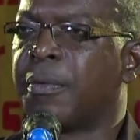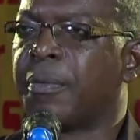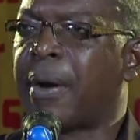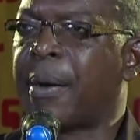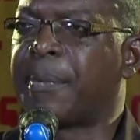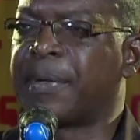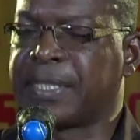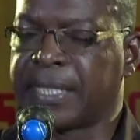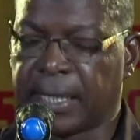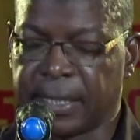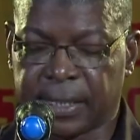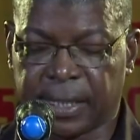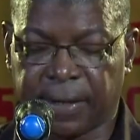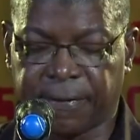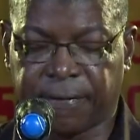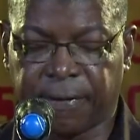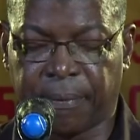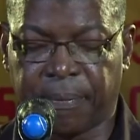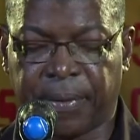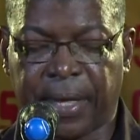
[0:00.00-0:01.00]

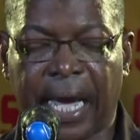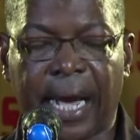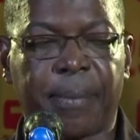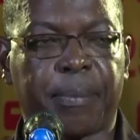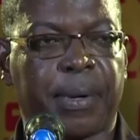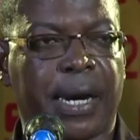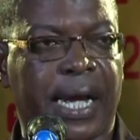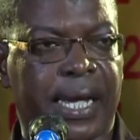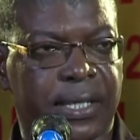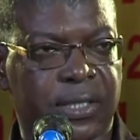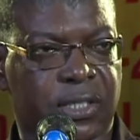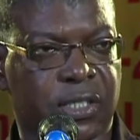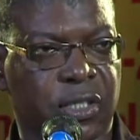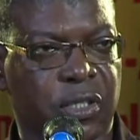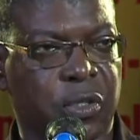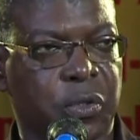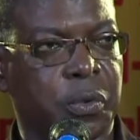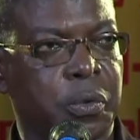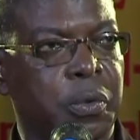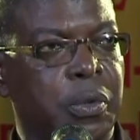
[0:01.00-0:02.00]
representative from that branch
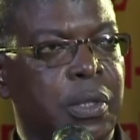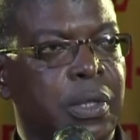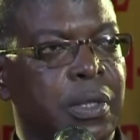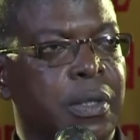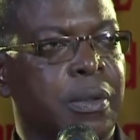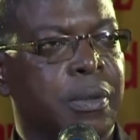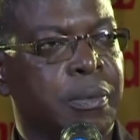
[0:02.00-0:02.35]
and you're